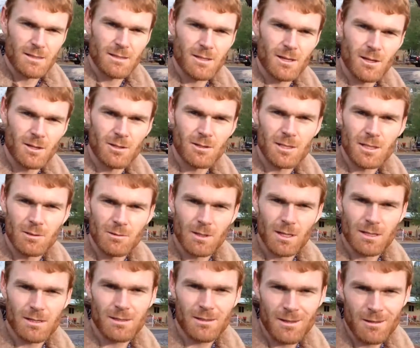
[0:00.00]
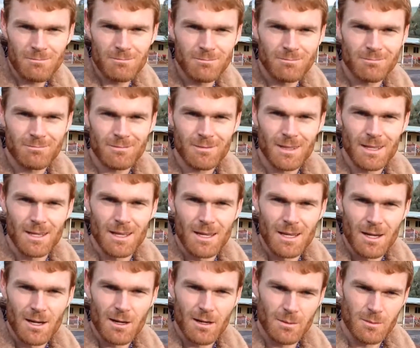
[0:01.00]
So till next time,
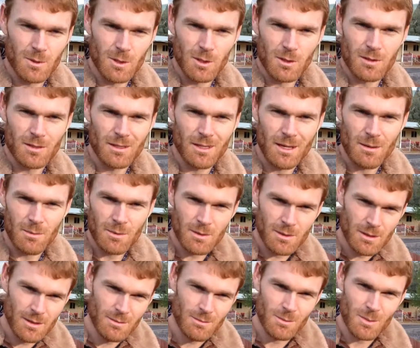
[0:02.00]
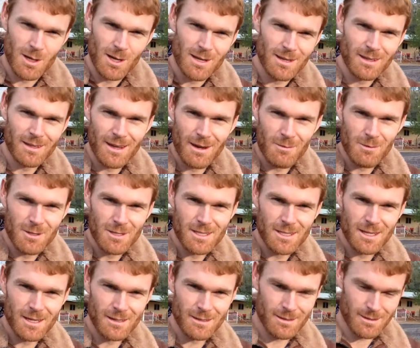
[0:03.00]
I'm Jonathan Hebrook, and behind the camera is
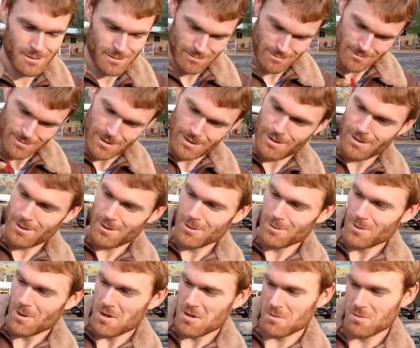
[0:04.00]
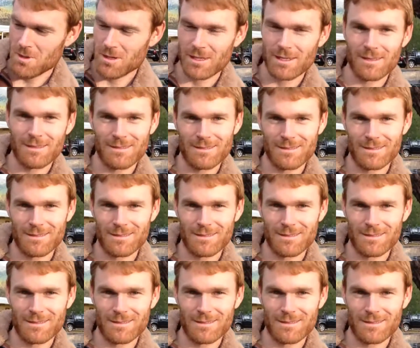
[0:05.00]
Jess, and this is Rosemary.